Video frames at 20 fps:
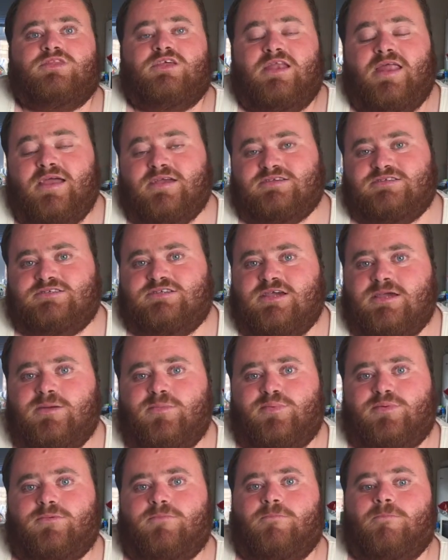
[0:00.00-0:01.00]
The next
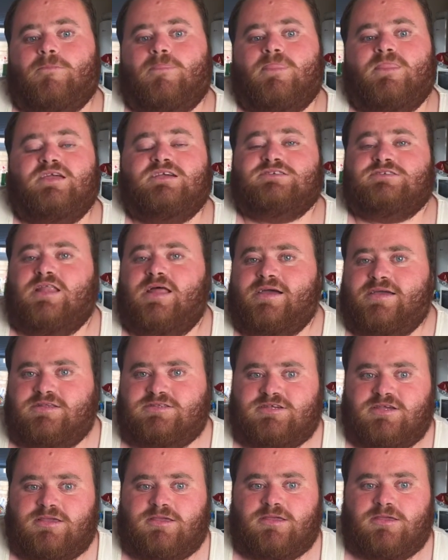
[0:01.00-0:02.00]
tip is
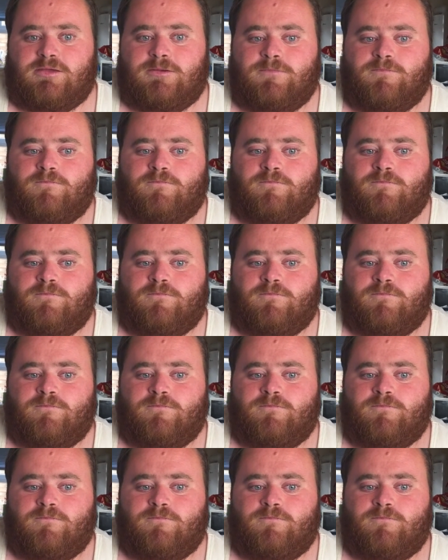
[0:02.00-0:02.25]
lighting.